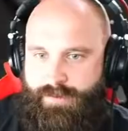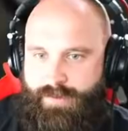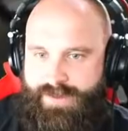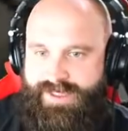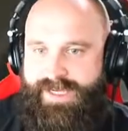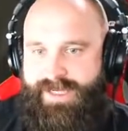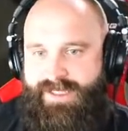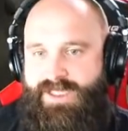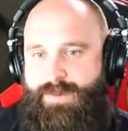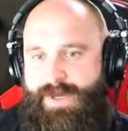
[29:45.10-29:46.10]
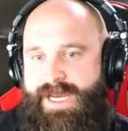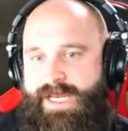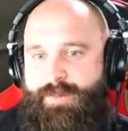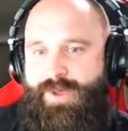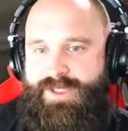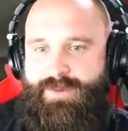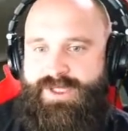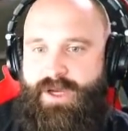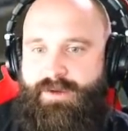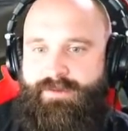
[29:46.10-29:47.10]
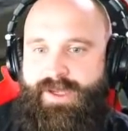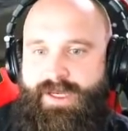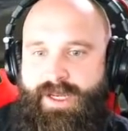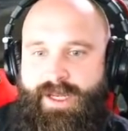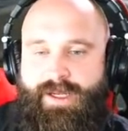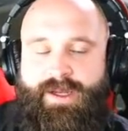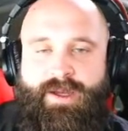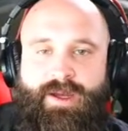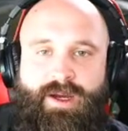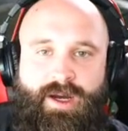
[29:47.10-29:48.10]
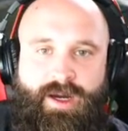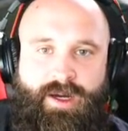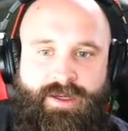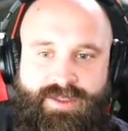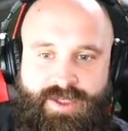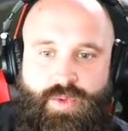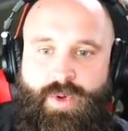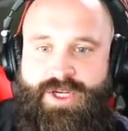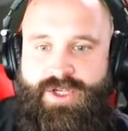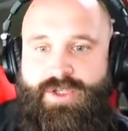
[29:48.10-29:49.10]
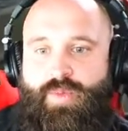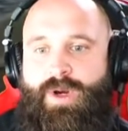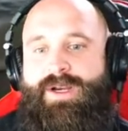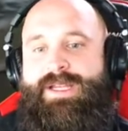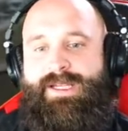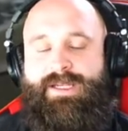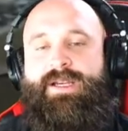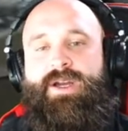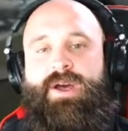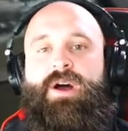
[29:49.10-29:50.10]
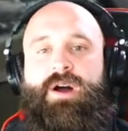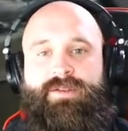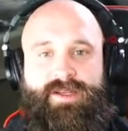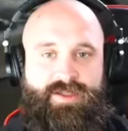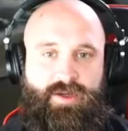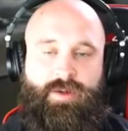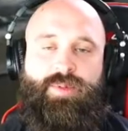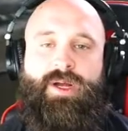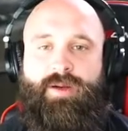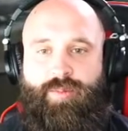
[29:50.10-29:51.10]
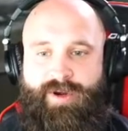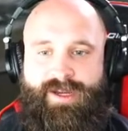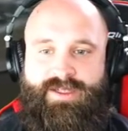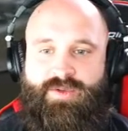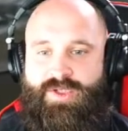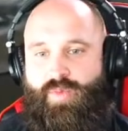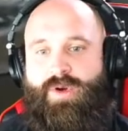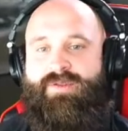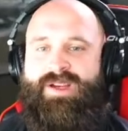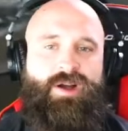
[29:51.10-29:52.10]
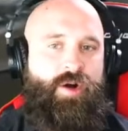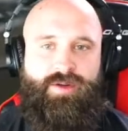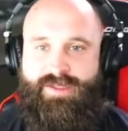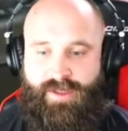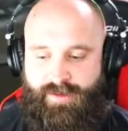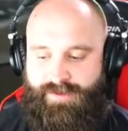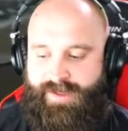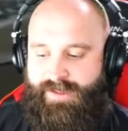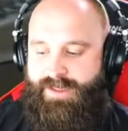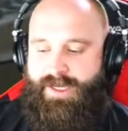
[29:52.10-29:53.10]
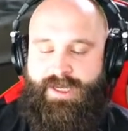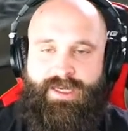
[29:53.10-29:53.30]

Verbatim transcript: Once again, he's speeding, puts himself in a uh, situation to where he can get cut off. He has to start applying brakes, swerving, all these other things.